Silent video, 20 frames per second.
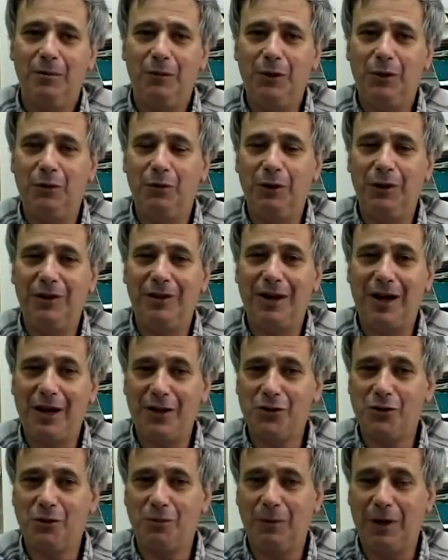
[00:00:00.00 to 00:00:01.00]
between the
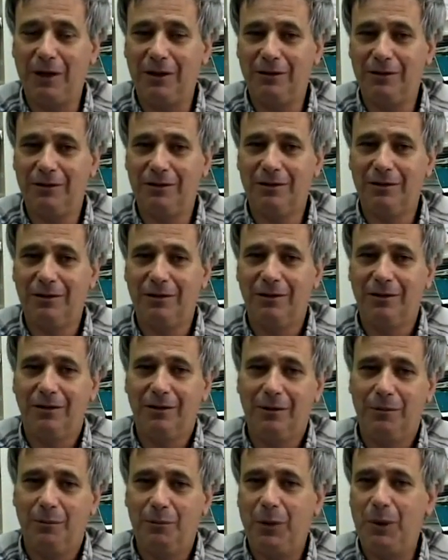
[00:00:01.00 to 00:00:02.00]
Hashemites,
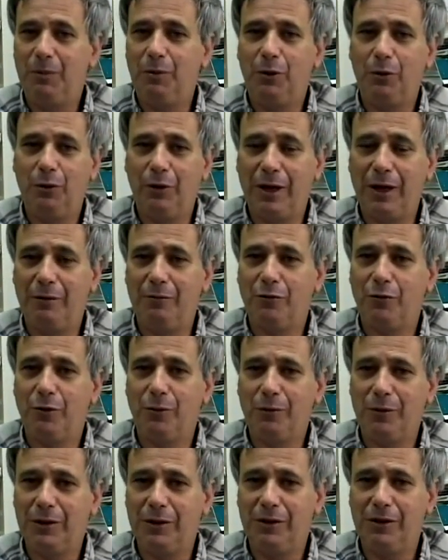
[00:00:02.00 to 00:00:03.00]
people who came
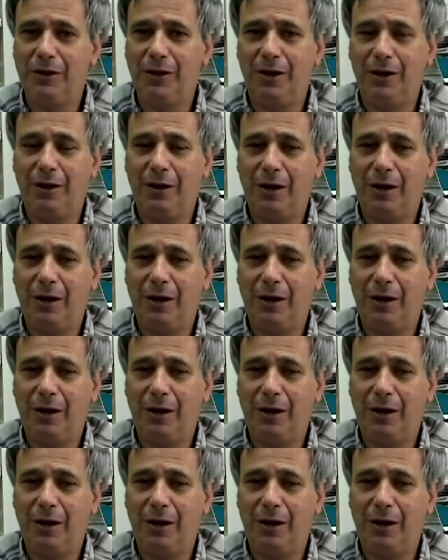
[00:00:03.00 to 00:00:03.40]
from the